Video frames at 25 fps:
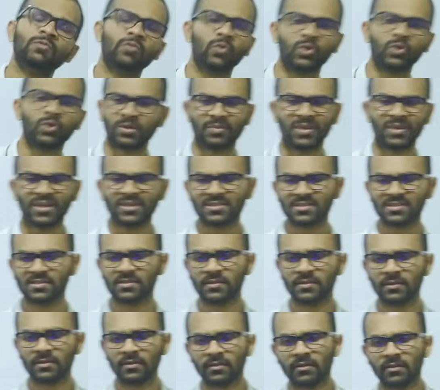pages.
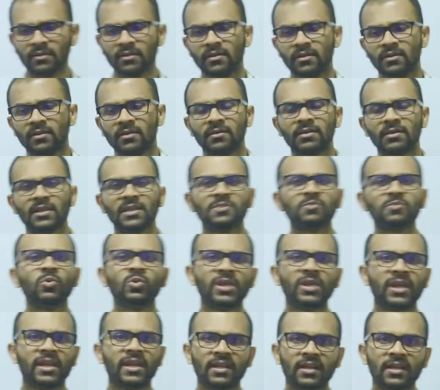That's more than
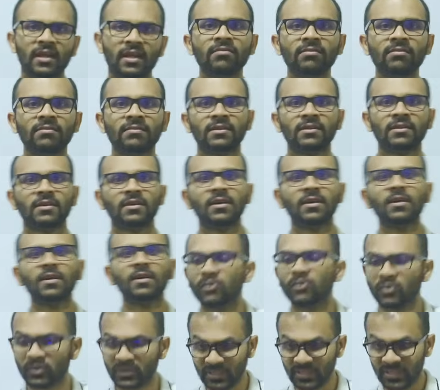enough for
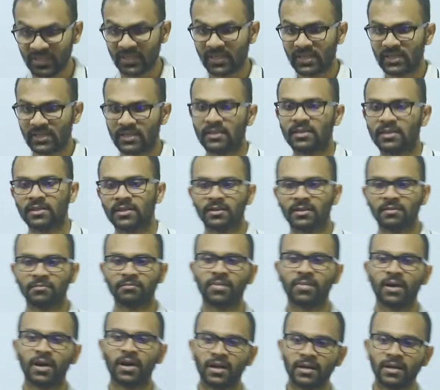theory
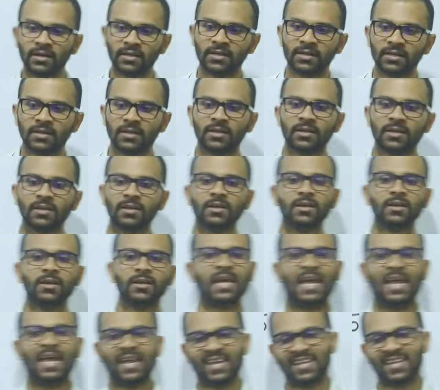part.
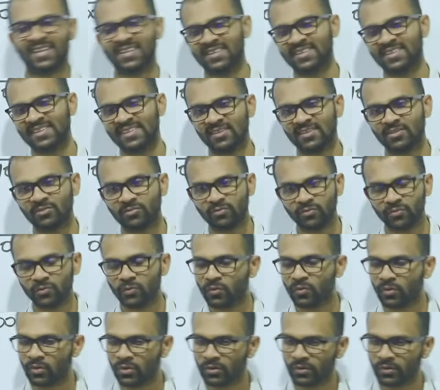And for
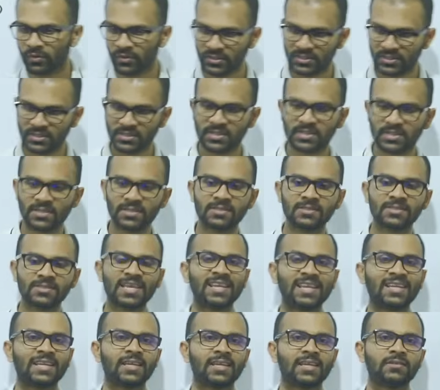questions and
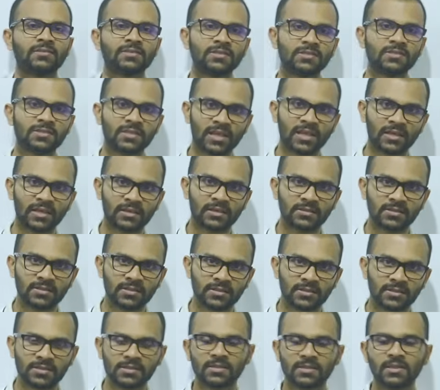
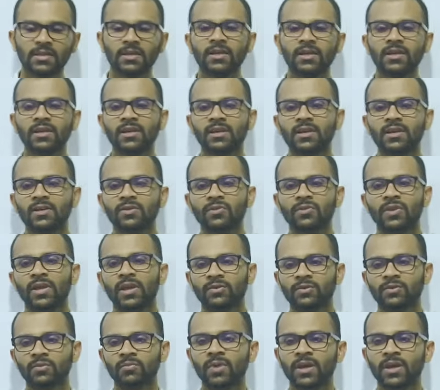exercises, you will have to
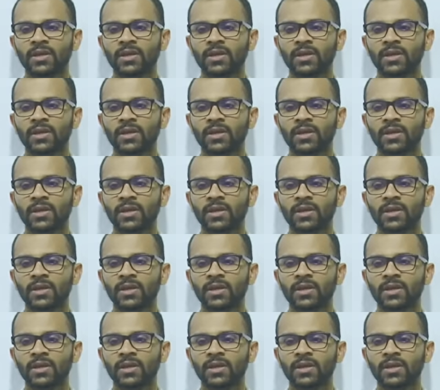buy